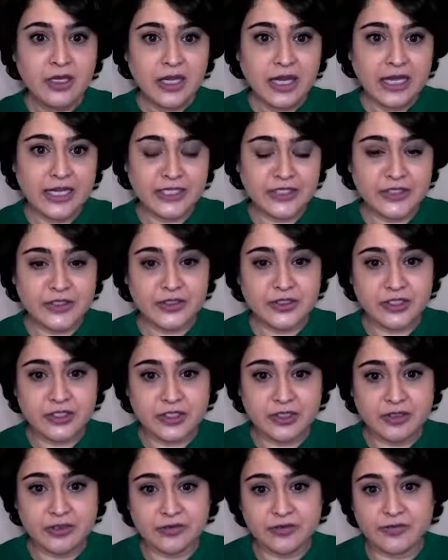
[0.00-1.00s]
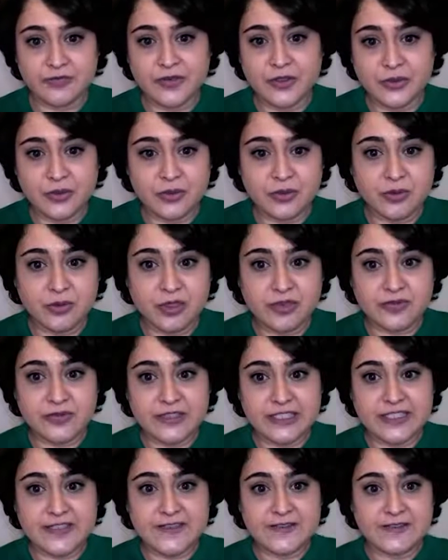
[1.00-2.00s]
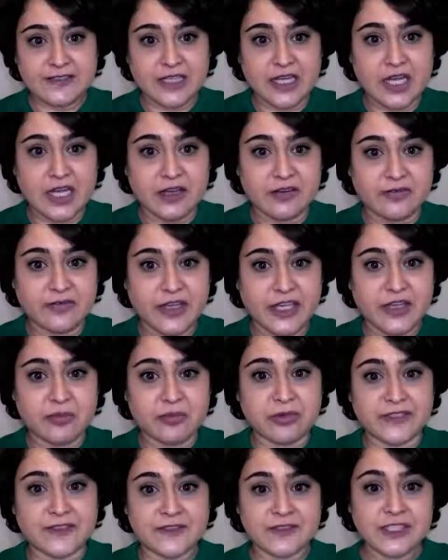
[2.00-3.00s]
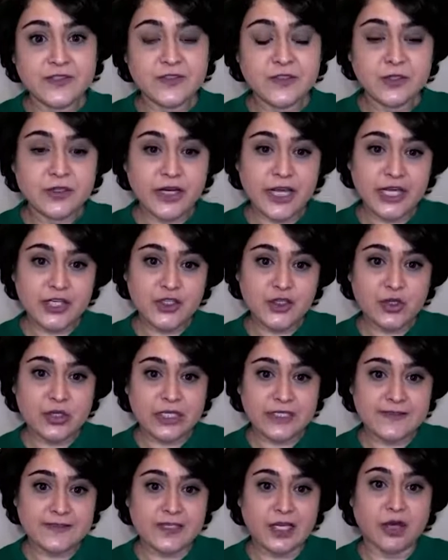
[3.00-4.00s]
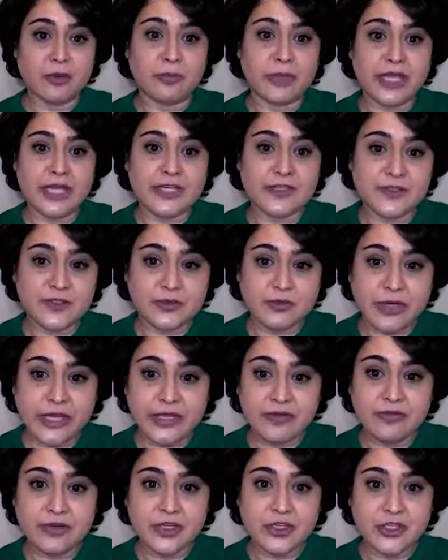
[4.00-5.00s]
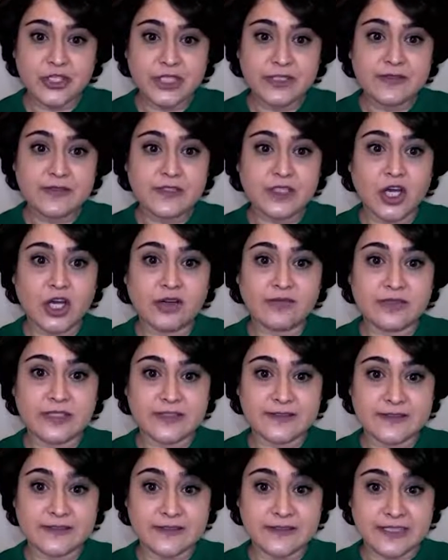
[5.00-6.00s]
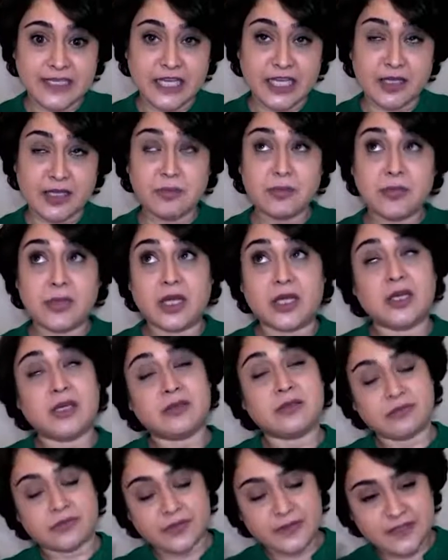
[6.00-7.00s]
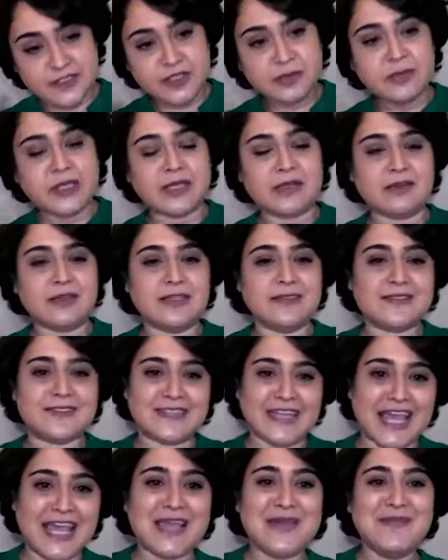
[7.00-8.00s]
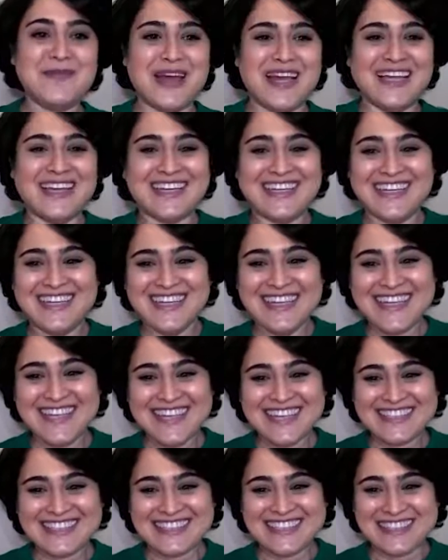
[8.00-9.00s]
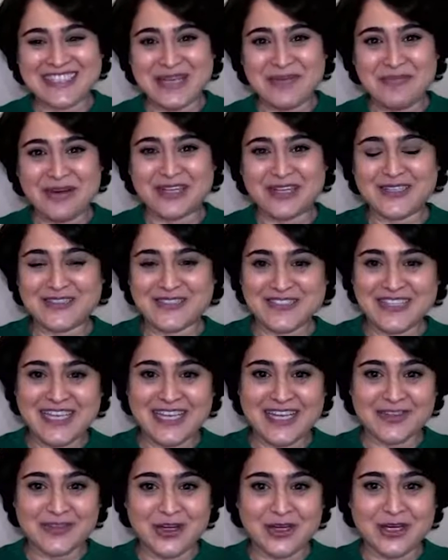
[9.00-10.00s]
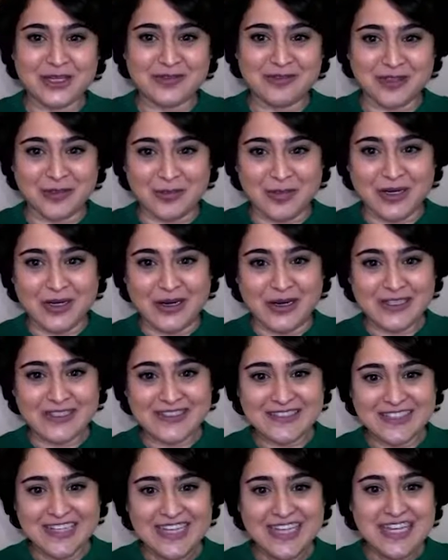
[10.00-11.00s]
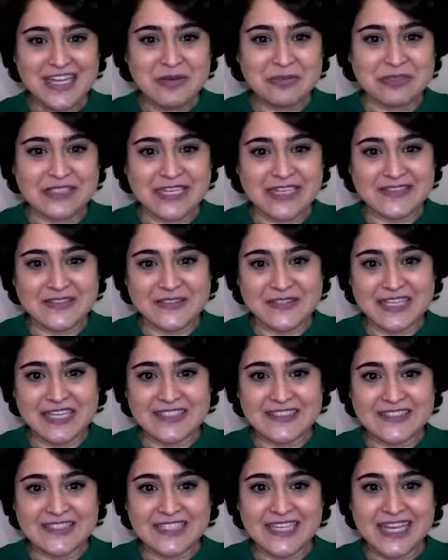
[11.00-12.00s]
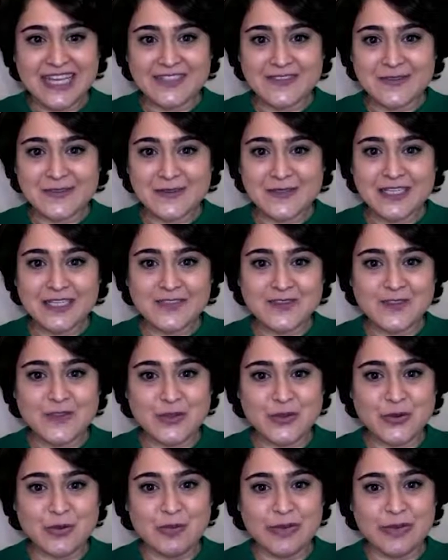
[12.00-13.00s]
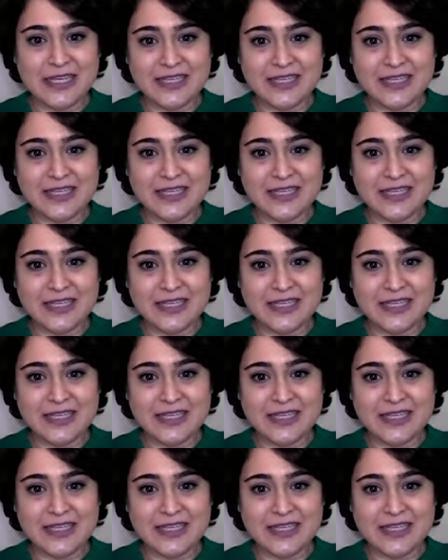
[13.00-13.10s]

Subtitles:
Another few of these fake ones. These are actually some X-ray versions of the same, seemingly same, the same IC and hardware parts. But as you can see, as soon as you